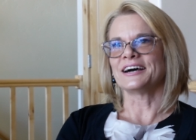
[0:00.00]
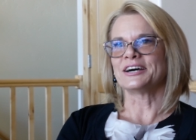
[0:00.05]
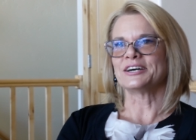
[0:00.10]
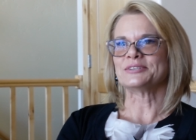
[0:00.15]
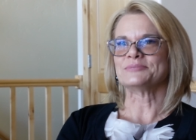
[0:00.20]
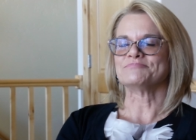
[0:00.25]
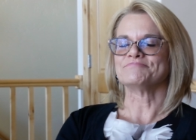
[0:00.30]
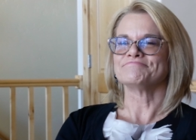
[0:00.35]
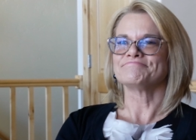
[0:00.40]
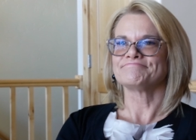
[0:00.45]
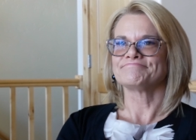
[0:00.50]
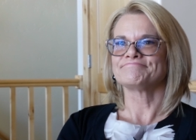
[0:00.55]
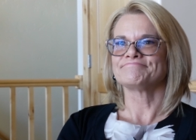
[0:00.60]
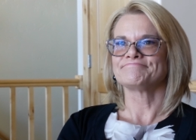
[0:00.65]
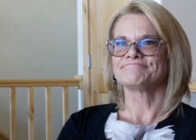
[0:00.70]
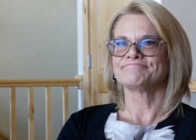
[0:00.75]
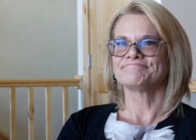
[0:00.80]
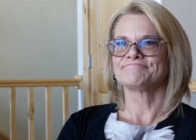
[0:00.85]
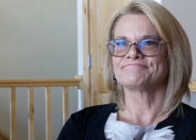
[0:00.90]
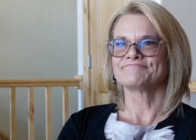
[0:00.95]
um,
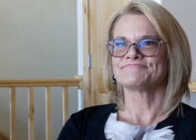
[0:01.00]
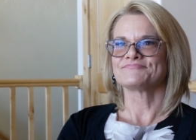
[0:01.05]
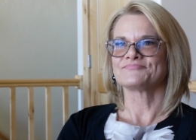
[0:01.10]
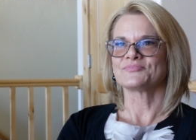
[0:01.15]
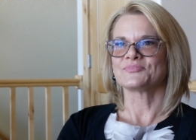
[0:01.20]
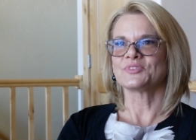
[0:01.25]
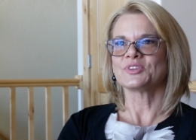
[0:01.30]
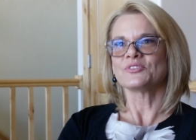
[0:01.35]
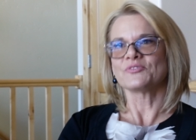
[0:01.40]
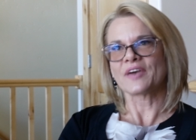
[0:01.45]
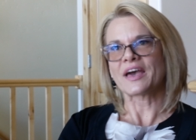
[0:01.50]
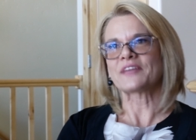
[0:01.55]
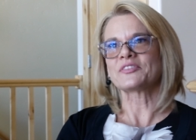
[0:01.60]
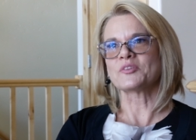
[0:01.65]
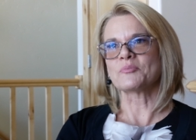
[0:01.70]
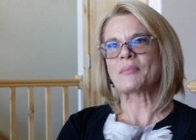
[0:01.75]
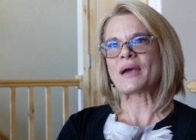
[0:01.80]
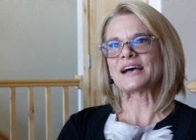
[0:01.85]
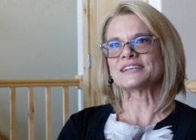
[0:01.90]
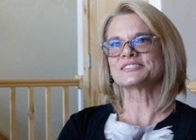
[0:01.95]
you've had
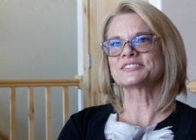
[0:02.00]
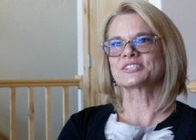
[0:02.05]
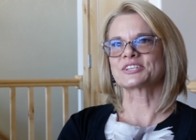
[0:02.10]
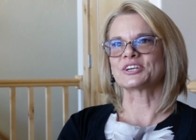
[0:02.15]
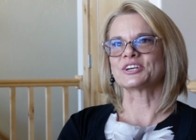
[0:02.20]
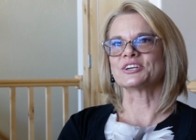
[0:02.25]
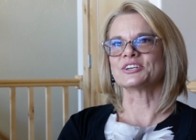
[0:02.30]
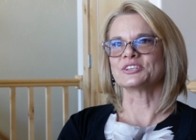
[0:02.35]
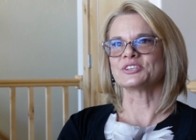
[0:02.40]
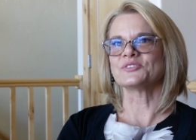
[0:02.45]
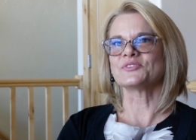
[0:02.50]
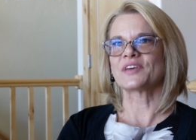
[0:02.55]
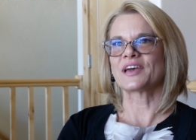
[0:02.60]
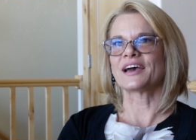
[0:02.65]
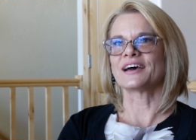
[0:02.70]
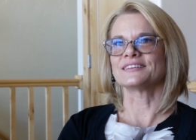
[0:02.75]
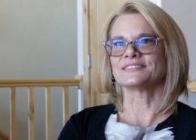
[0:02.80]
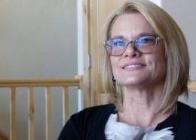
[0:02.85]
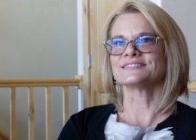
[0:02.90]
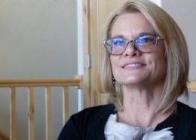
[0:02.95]
the massacre and you've
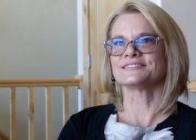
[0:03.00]
had